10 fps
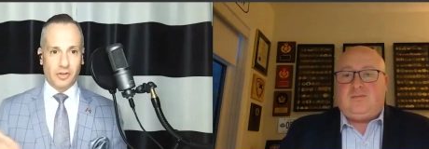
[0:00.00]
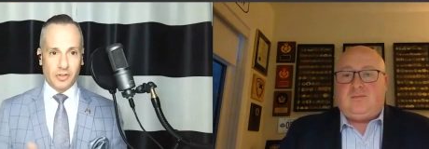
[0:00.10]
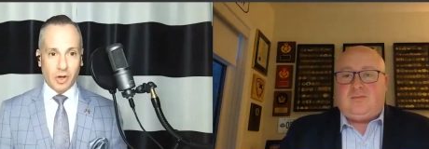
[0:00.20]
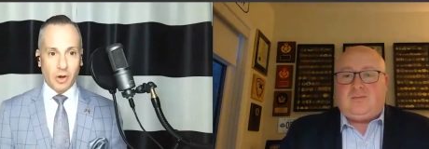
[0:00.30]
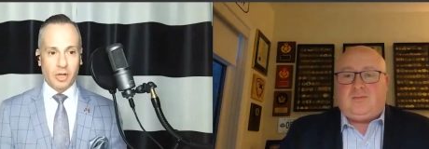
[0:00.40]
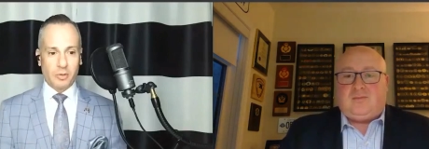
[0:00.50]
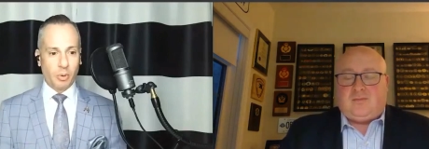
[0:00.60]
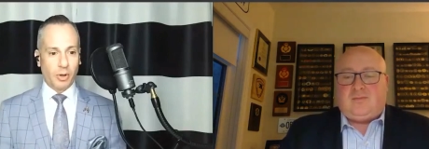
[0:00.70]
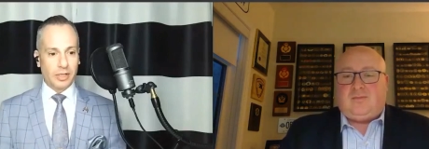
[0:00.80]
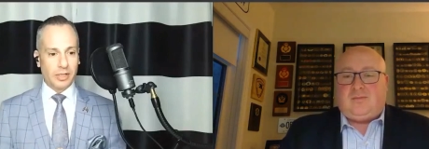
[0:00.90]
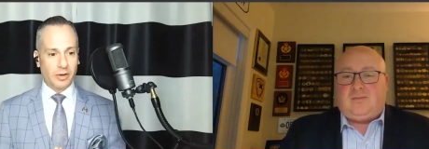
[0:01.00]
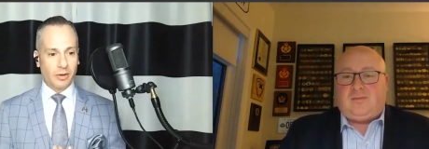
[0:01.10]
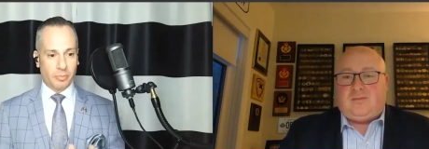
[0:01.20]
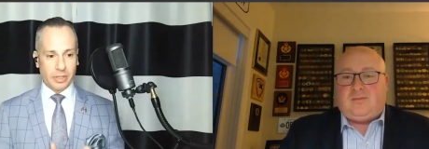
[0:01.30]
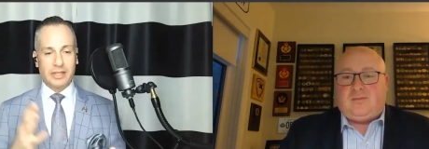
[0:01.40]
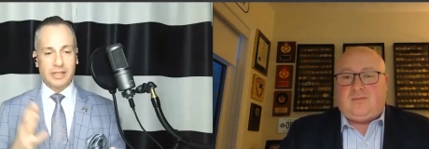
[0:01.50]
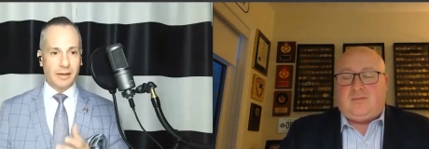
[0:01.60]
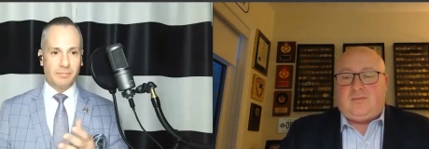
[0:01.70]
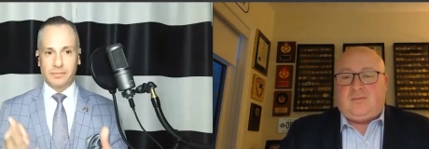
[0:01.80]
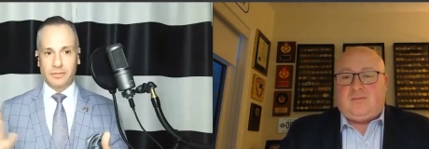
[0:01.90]
Speaker 1: as a starting point, you know, being
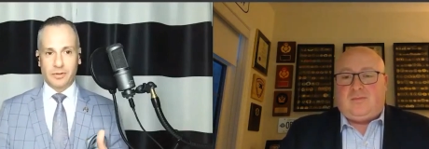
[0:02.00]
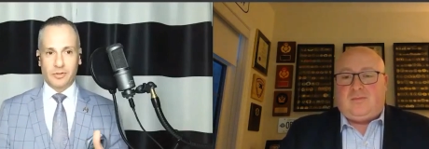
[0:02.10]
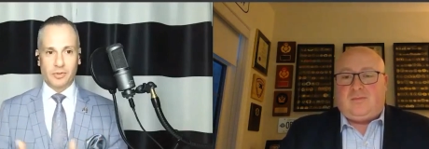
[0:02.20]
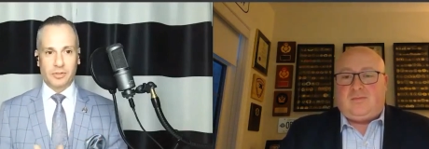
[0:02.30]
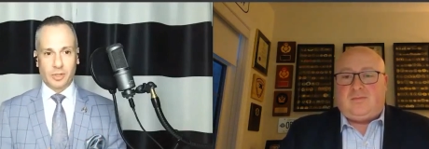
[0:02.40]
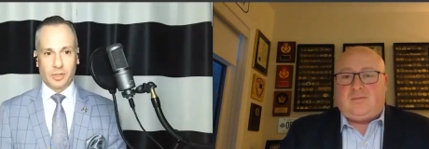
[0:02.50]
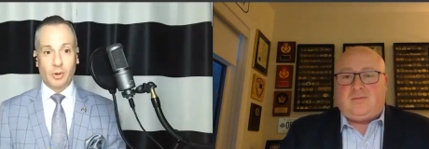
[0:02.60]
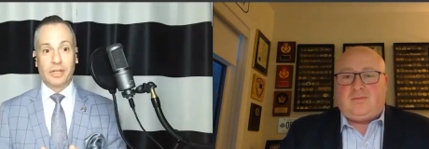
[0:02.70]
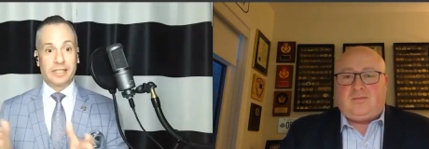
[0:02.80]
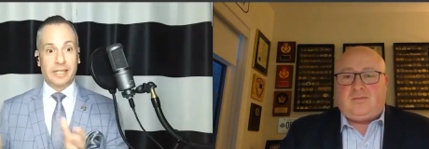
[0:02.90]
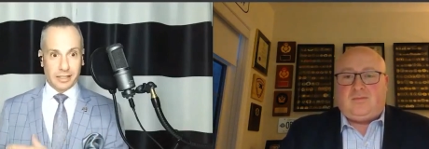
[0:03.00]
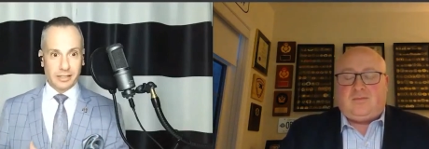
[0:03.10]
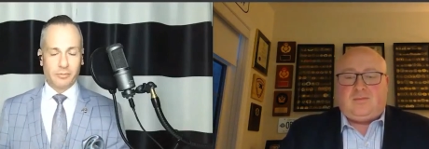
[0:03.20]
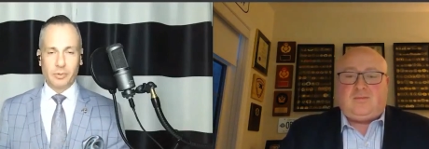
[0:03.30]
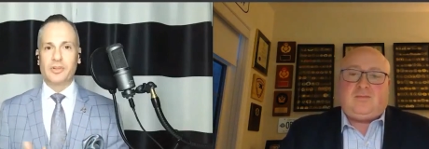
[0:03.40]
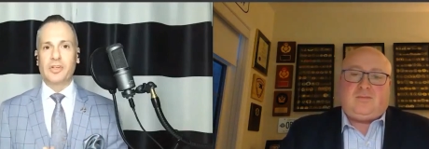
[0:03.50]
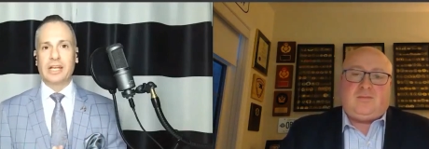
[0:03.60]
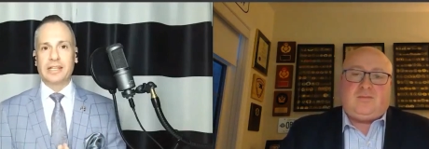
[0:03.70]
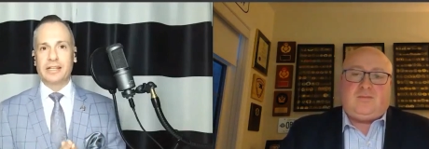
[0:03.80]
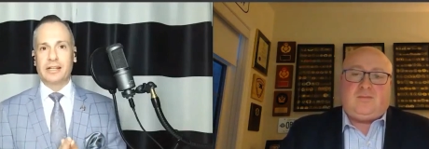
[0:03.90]
that, you know, certainly your role indicative with this
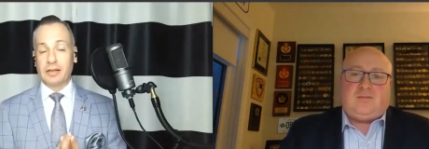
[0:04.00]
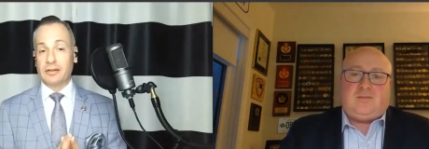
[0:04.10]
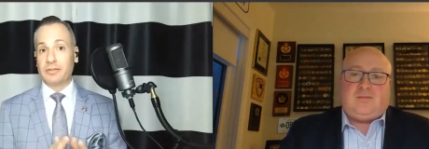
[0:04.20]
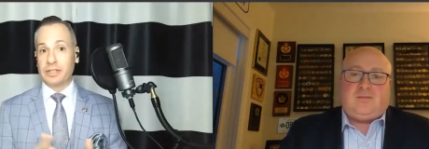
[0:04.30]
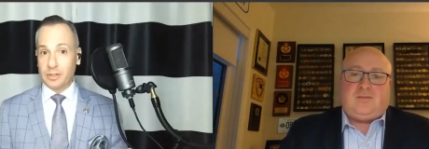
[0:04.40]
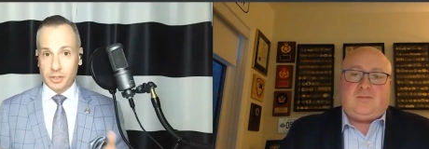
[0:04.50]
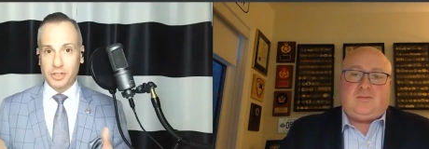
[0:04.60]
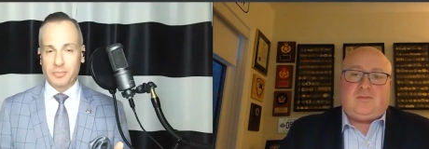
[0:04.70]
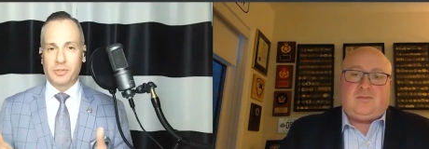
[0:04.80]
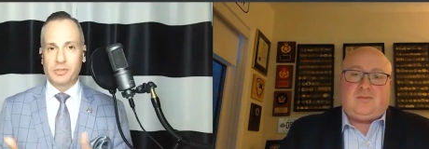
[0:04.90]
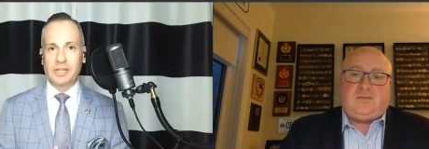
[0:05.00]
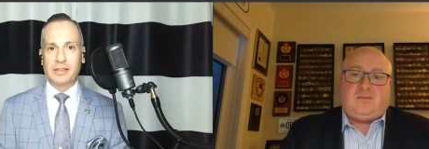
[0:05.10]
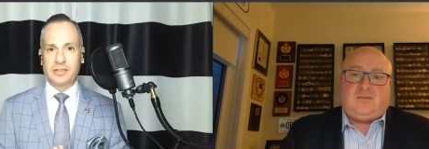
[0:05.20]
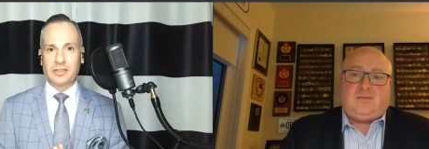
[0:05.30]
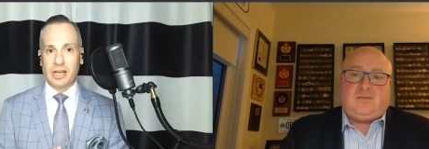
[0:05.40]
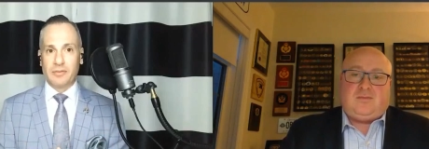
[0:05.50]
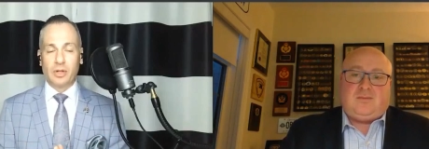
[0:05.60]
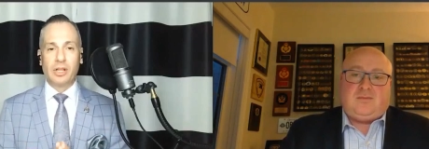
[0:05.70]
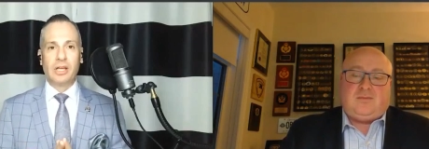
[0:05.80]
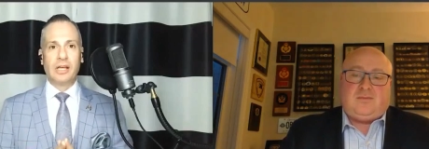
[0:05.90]
idea of, of leadership, certainly at this
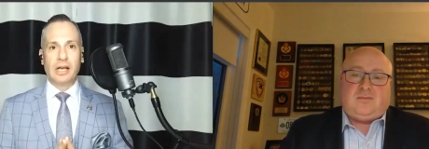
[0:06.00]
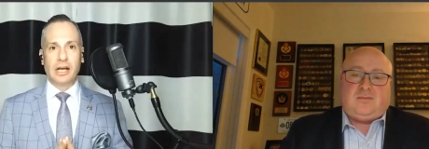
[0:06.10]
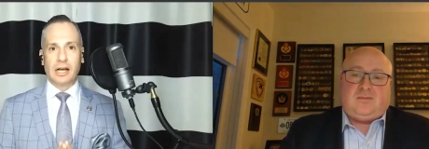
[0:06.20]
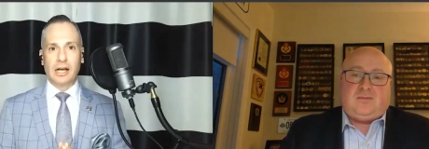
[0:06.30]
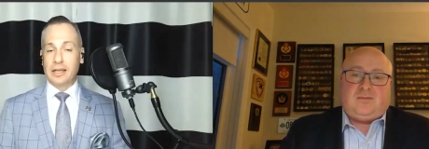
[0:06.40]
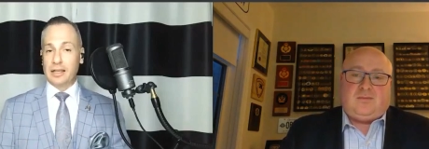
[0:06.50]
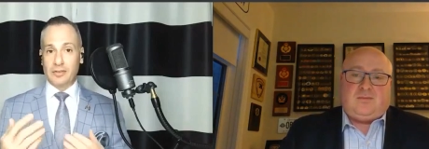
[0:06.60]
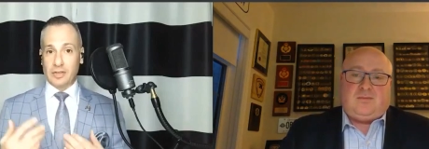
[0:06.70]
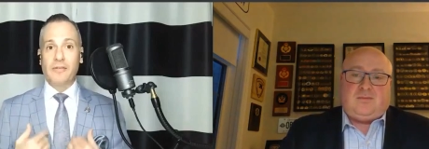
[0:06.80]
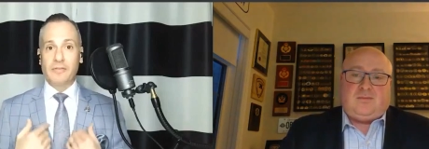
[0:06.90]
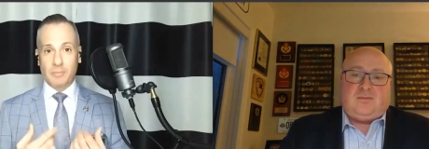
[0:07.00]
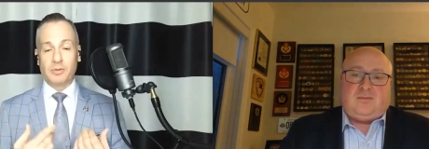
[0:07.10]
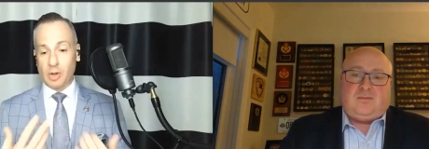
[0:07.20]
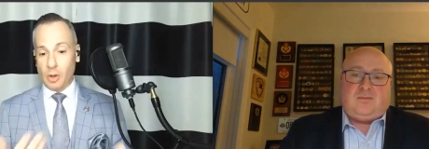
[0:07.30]
level, uh, as I've come to